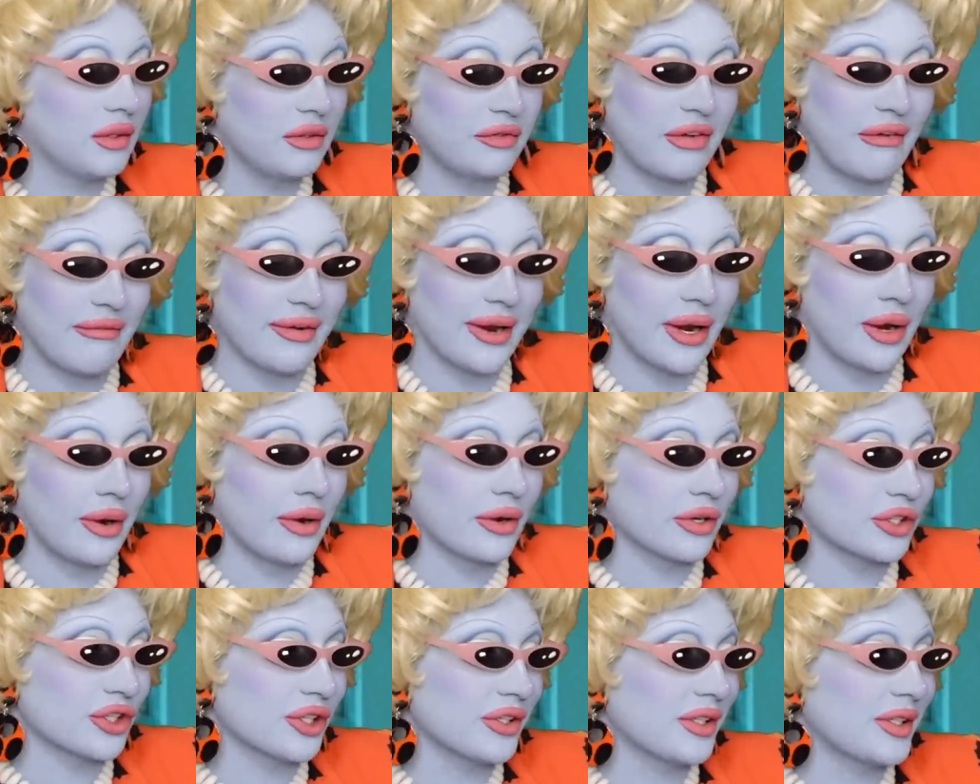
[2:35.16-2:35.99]
Very
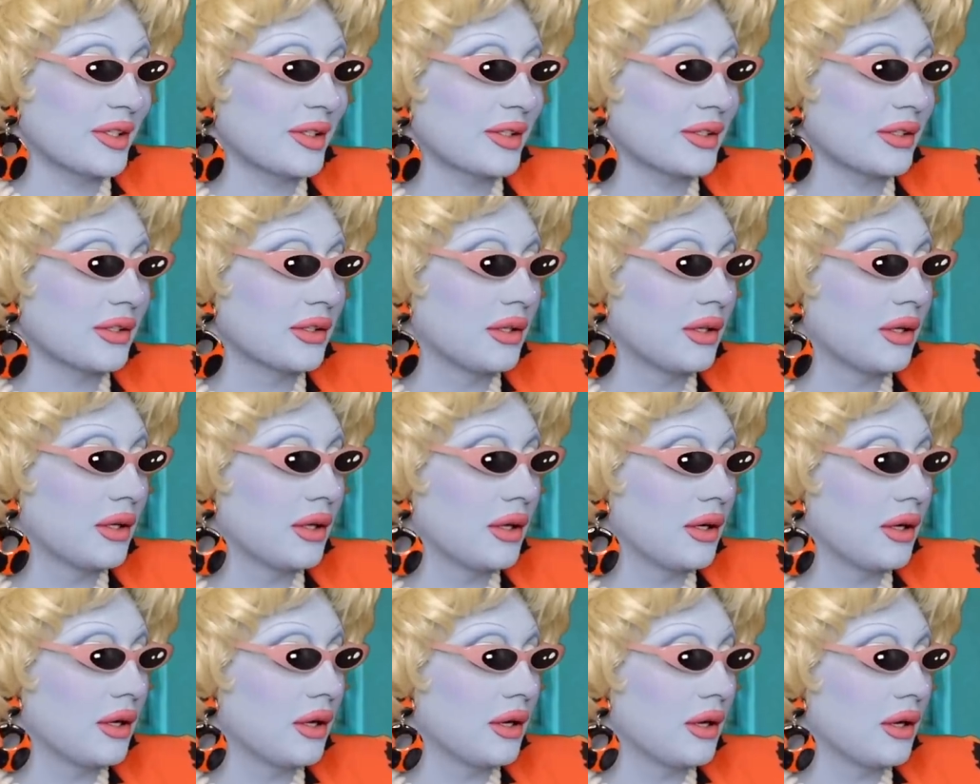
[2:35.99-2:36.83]
gorgeous.
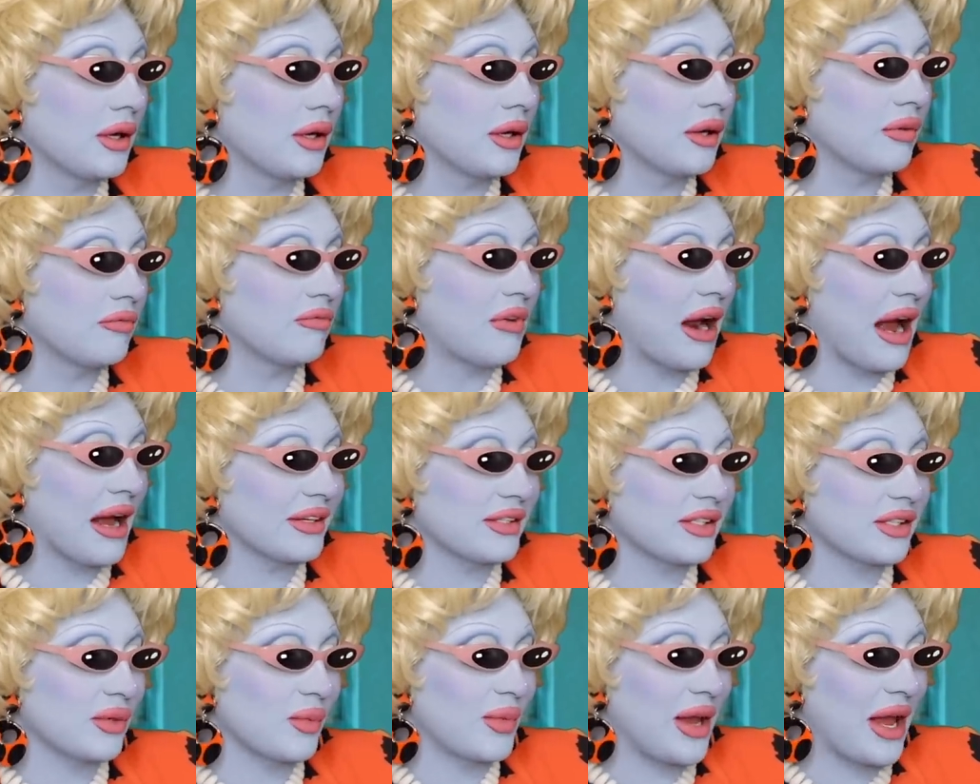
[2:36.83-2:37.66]

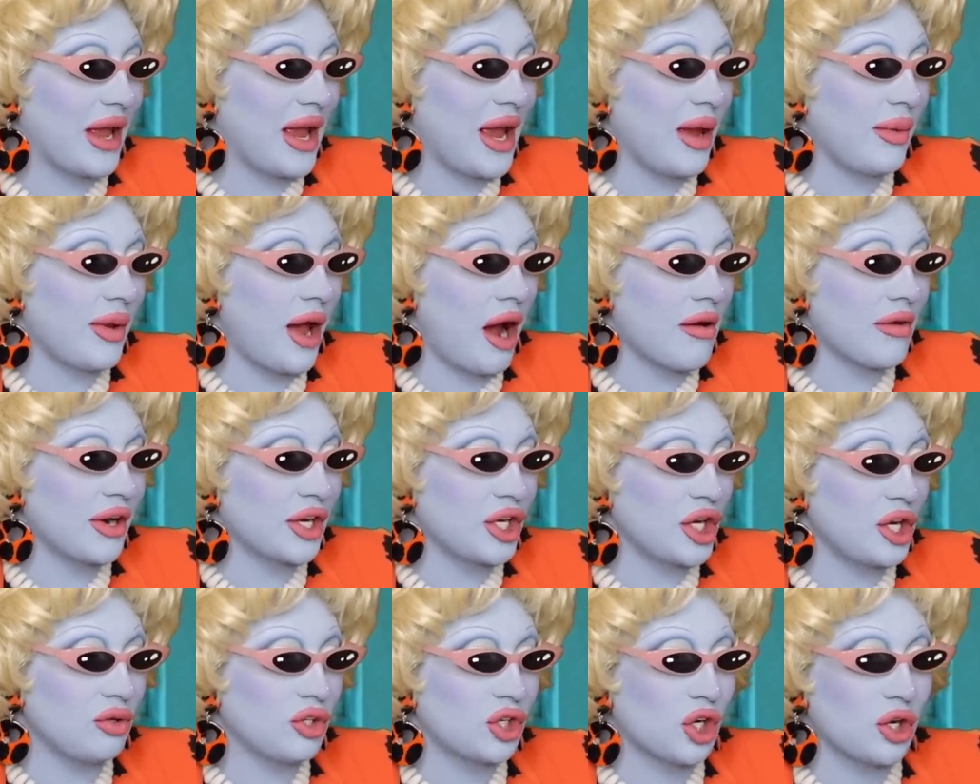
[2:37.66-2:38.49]
Right, here we are
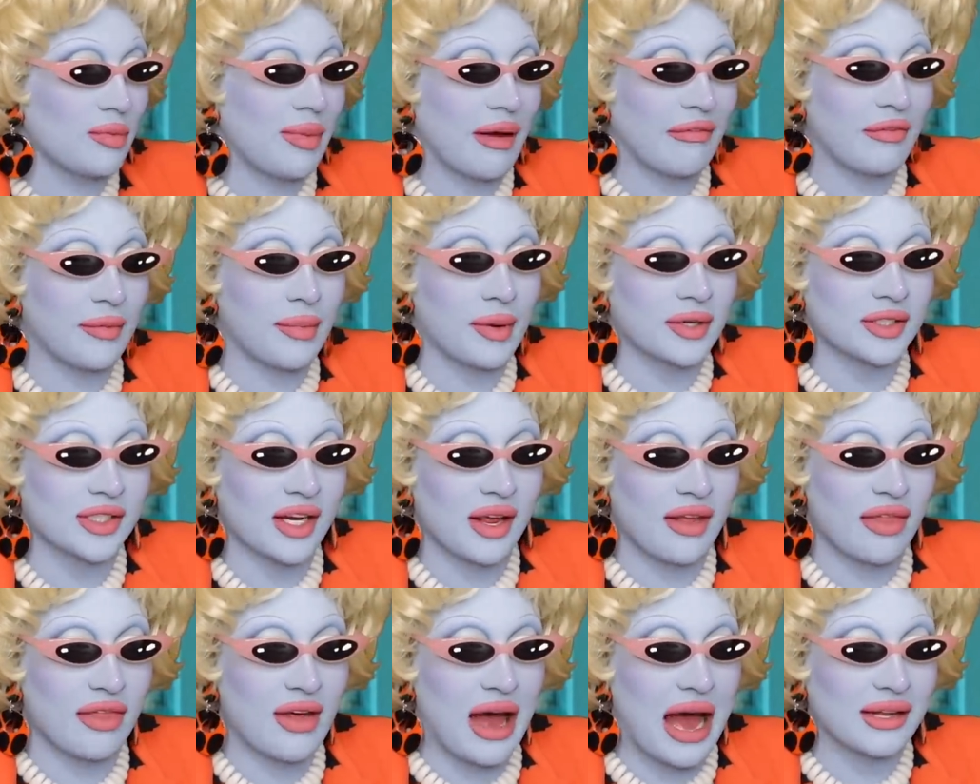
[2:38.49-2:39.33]
on YouTube,
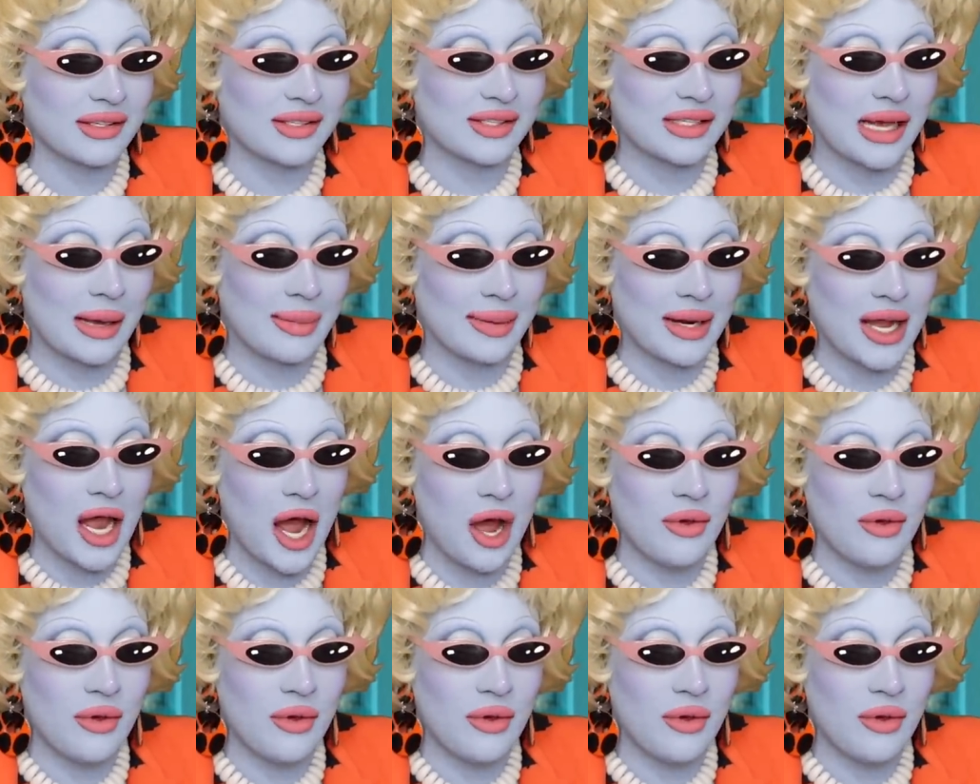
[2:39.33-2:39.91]
everybody. That's happening.